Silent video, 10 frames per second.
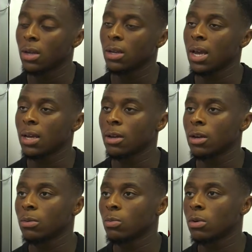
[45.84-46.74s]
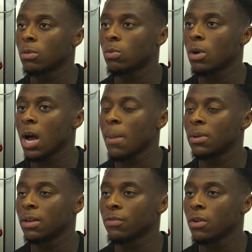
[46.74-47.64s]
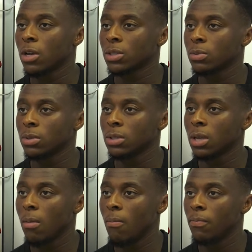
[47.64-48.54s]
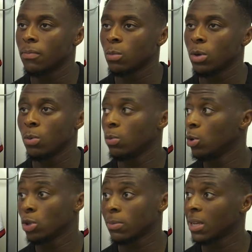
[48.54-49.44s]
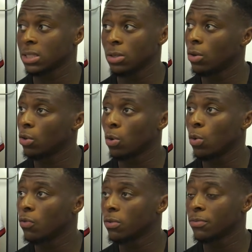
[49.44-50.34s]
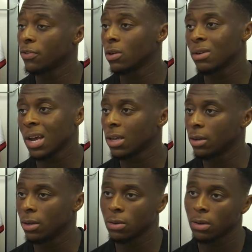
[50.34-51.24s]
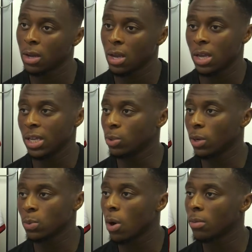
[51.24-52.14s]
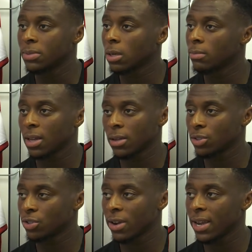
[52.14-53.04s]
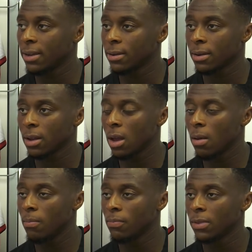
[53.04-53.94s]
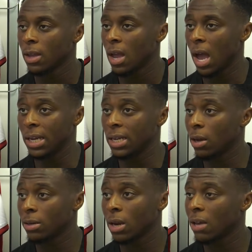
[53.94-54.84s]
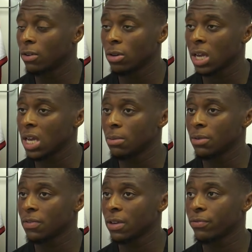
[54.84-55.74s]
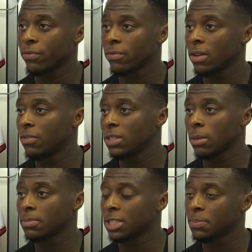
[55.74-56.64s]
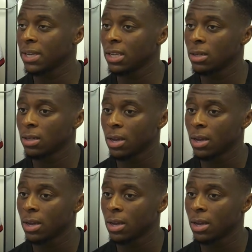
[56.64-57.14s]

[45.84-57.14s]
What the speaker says: Yeah, no. What happened at first was we automatically got the call from Phil that, you know, he's always welcome to come down to train, and then they'll have a look at him if he's up to speed.